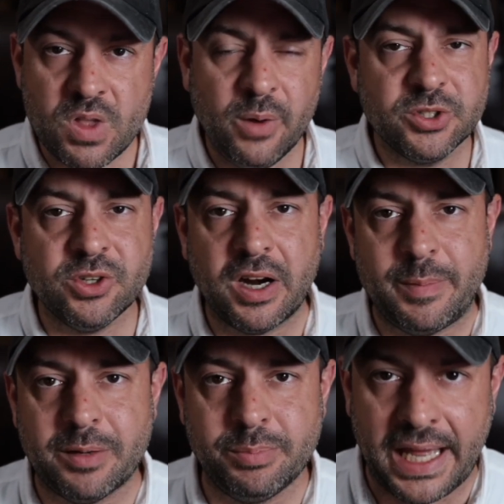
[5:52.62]
we're talking
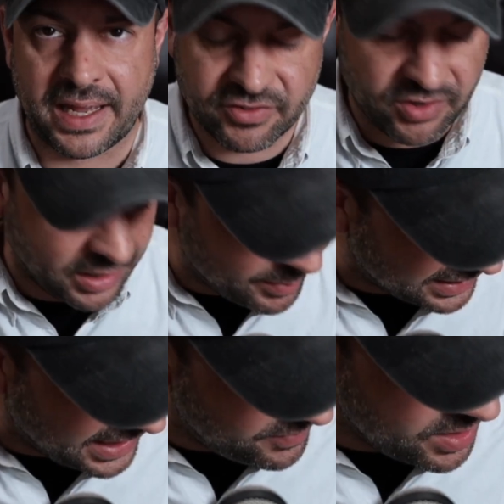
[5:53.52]
about blanks, talking about
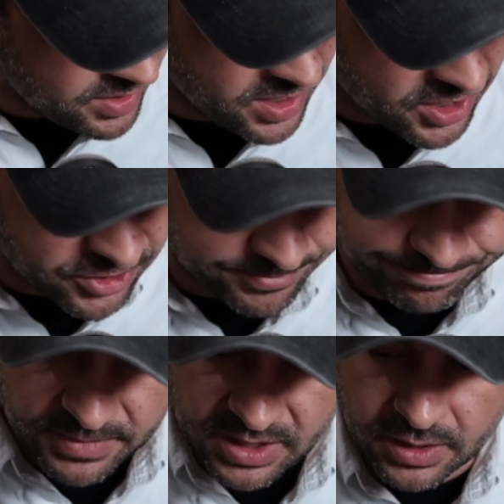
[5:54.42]
live ammunition.
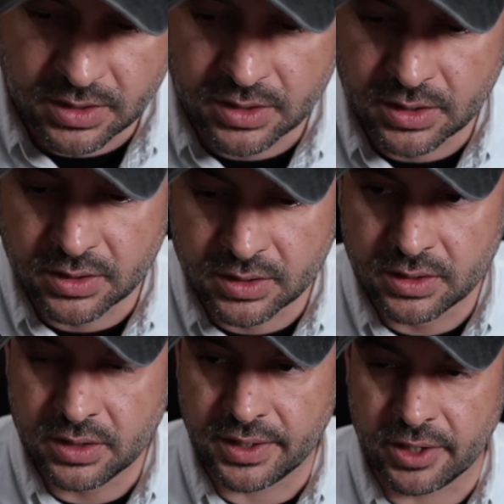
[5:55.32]

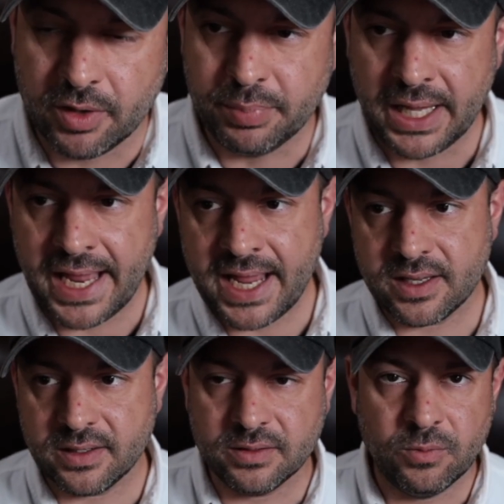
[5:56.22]
You know, a
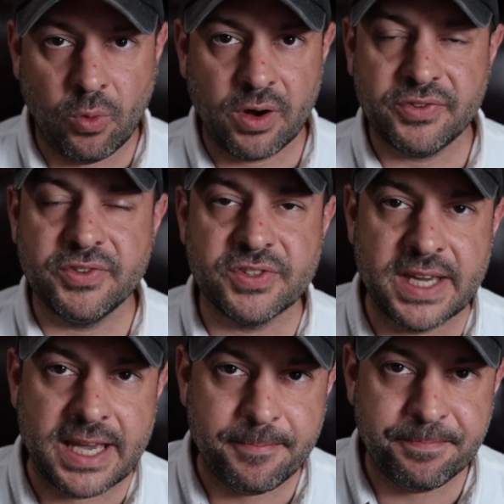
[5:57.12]
blank works the
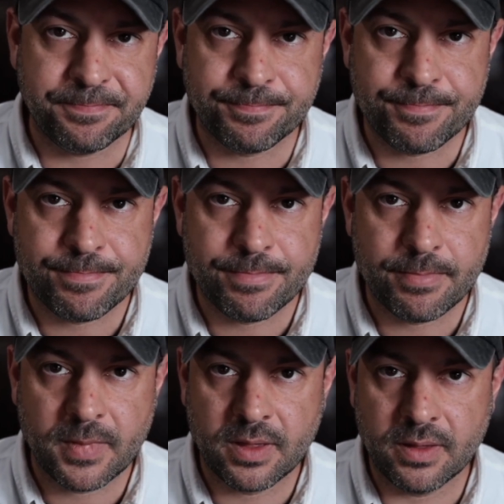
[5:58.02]
same
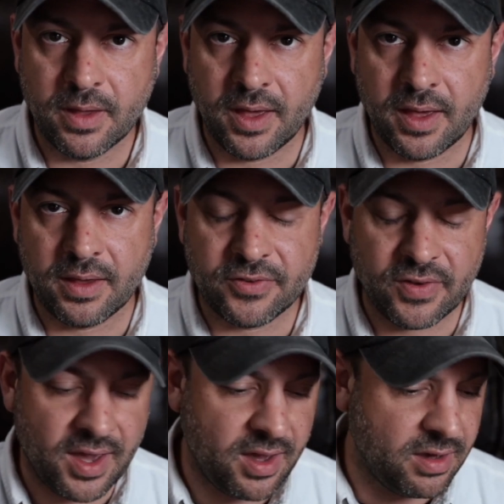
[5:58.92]
as
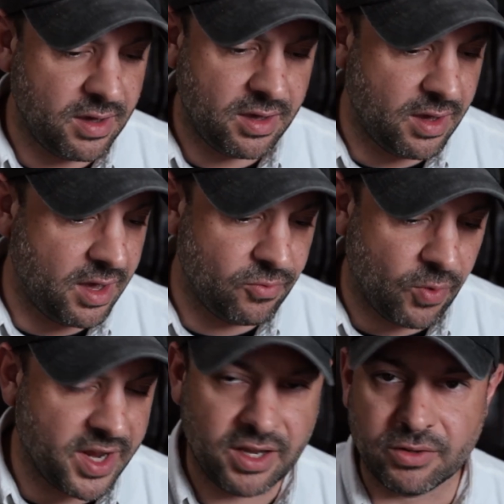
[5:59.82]
a
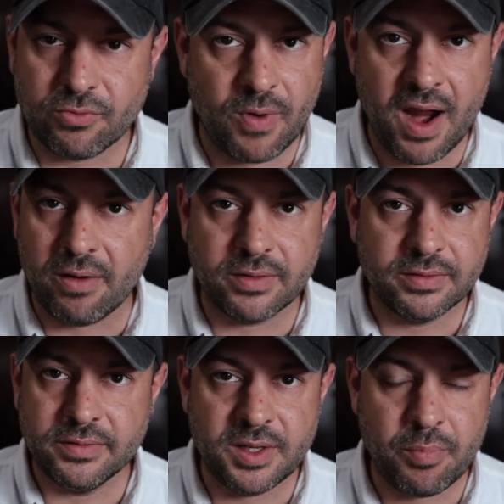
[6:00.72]
regular round.
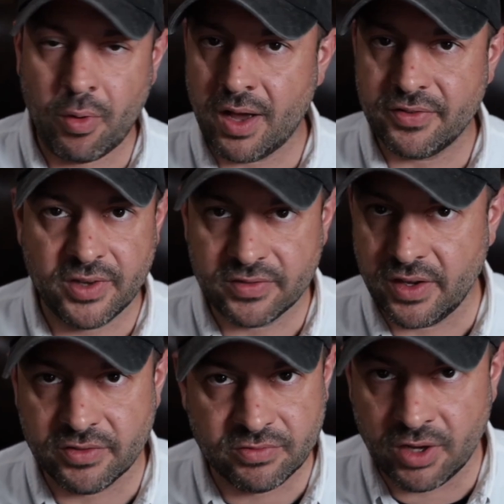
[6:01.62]
The process
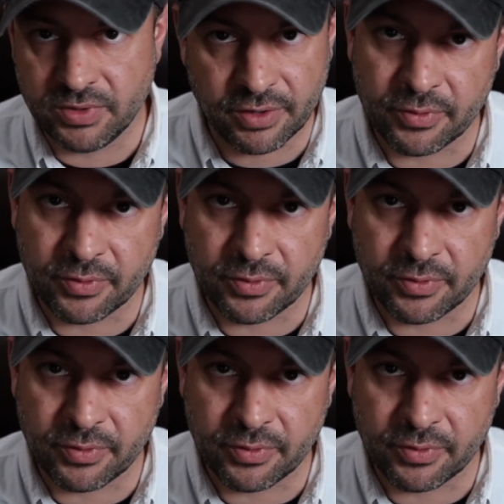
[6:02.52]
is no different.